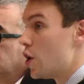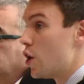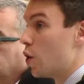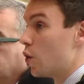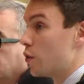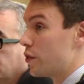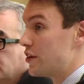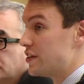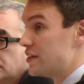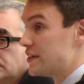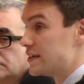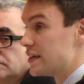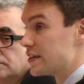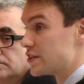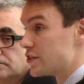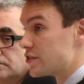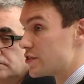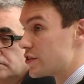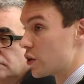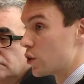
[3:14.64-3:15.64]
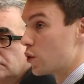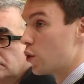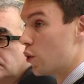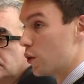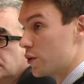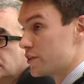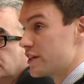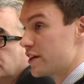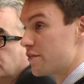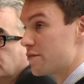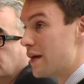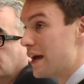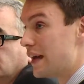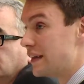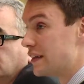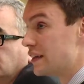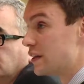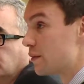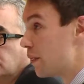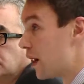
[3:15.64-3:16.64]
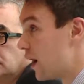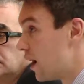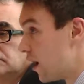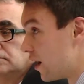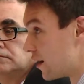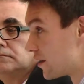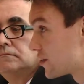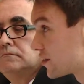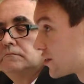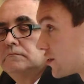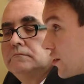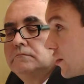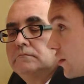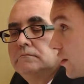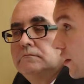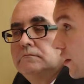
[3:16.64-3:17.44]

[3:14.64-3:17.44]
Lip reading: or the decisions that courts have made in the past.